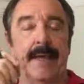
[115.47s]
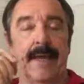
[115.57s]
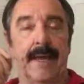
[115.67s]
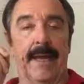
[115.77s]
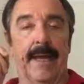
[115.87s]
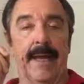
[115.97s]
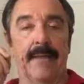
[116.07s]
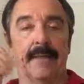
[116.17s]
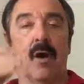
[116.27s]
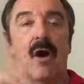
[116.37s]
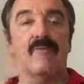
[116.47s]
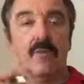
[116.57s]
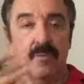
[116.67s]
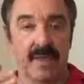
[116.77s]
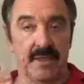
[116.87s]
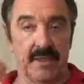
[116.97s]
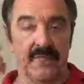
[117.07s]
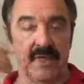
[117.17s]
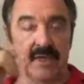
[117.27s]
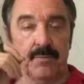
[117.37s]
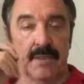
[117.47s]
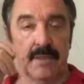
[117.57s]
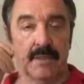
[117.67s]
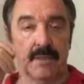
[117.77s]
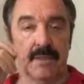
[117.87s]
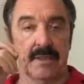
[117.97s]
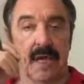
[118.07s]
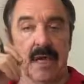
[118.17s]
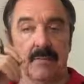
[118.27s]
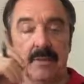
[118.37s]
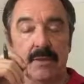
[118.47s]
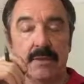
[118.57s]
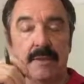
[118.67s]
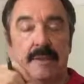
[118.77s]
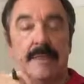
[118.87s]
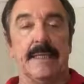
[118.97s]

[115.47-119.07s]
and offered me the investment into the diamonds.